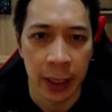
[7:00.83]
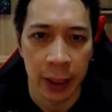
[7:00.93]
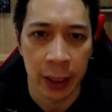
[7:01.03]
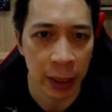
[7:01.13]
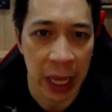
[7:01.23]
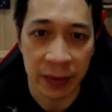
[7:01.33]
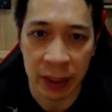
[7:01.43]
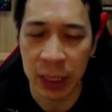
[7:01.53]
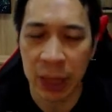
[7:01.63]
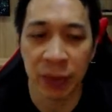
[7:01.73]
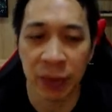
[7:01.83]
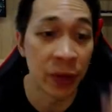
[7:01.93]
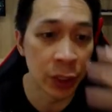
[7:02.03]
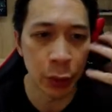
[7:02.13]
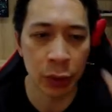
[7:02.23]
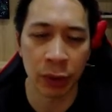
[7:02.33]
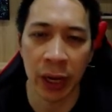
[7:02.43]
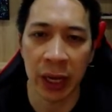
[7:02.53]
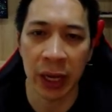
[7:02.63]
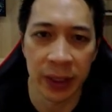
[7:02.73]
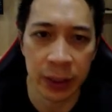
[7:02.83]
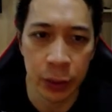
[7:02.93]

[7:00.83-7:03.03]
You want to have some type of visual graphic